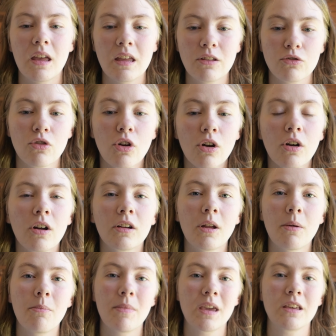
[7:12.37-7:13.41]
in turn
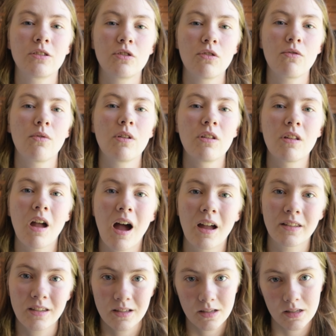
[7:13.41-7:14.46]
makes you
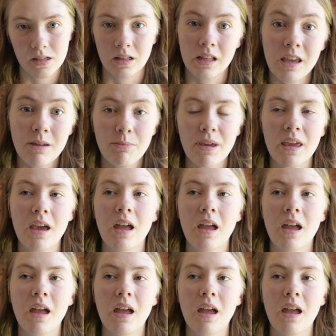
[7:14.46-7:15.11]
not sleepy,